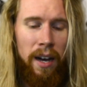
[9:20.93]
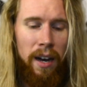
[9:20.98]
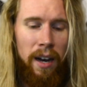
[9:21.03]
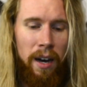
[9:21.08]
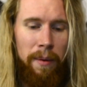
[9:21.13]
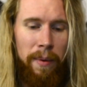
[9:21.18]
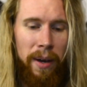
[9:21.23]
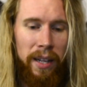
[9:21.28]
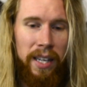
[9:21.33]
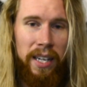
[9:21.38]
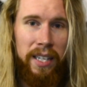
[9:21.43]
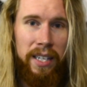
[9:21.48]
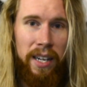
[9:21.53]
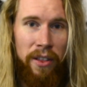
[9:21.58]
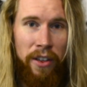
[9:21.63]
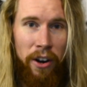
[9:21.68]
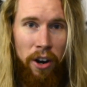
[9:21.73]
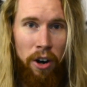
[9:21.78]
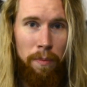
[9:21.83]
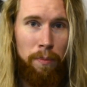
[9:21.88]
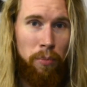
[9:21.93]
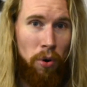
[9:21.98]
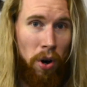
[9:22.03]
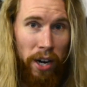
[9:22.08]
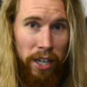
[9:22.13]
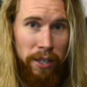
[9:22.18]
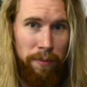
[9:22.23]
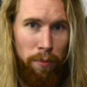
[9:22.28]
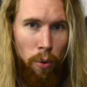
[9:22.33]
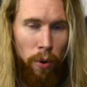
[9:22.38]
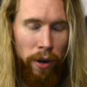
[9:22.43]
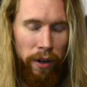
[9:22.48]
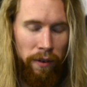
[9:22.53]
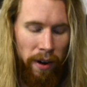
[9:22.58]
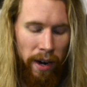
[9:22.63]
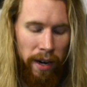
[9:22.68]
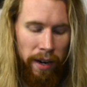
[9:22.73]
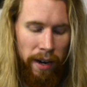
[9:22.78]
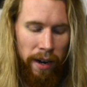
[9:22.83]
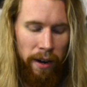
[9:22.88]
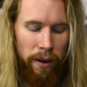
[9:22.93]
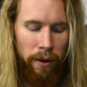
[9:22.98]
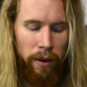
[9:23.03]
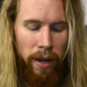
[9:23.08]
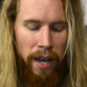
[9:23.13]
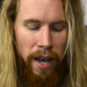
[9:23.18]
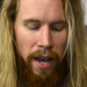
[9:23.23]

at least at their price point right now.